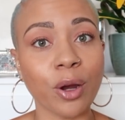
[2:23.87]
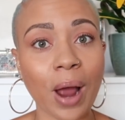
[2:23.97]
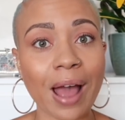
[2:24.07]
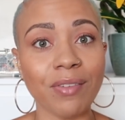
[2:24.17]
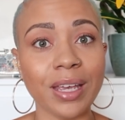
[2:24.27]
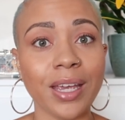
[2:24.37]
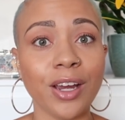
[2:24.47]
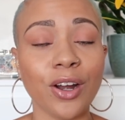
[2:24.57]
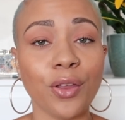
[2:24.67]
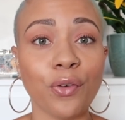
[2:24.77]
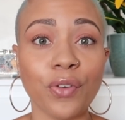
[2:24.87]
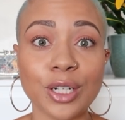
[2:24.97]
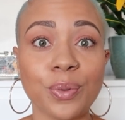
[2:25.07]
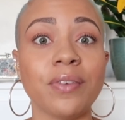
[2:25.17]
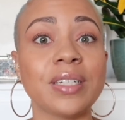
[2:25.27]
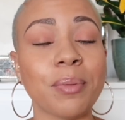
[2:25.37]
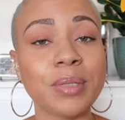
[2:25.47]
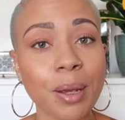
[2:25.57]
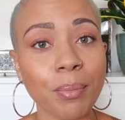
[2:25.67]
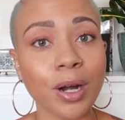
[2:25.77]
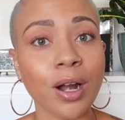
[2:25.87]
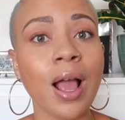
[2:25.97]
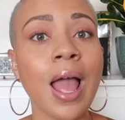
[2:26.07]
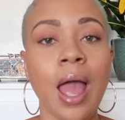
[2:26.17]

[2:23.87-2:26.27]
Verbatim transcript: arriving here the first week of September,